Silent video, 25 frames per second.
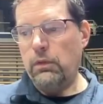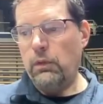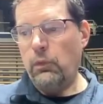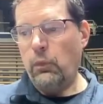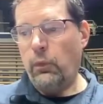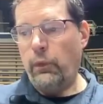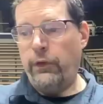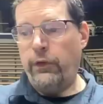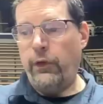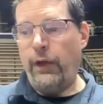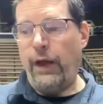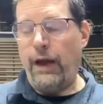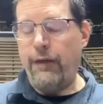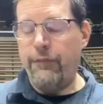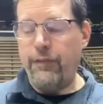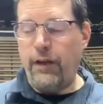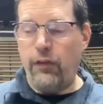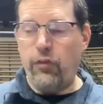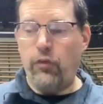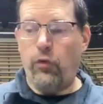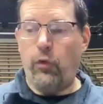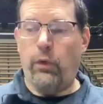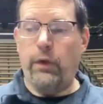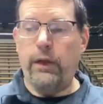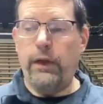When you have
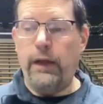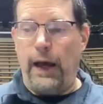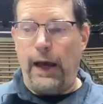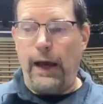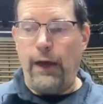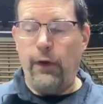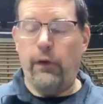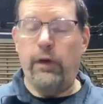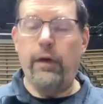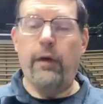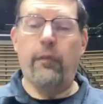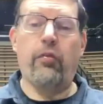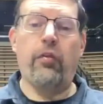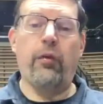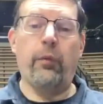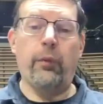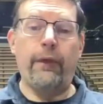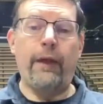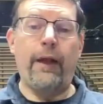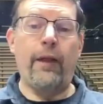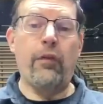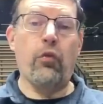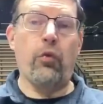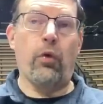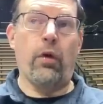that sort of guy who comes in with
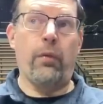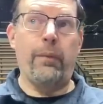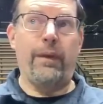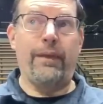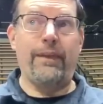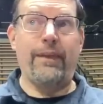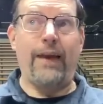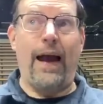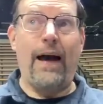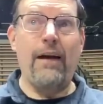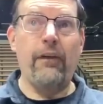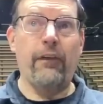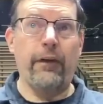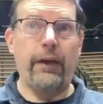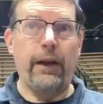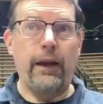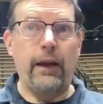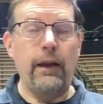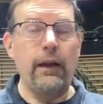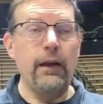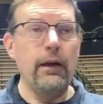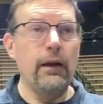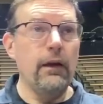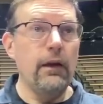that sort of mentality,